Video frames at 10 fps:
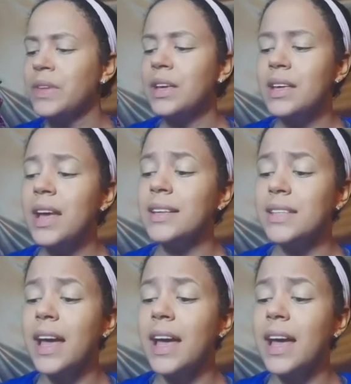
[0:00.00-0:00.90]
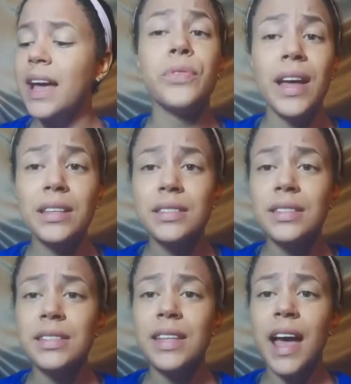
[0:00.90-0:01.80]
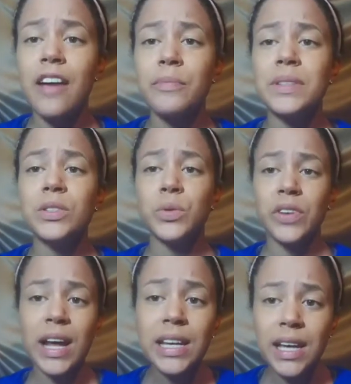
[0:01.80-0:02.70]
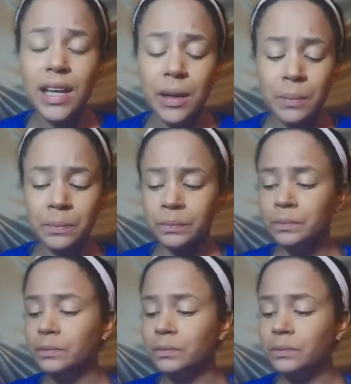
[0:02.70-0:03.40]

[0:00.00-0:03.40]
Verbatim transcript: he has had friends that have betrayed him.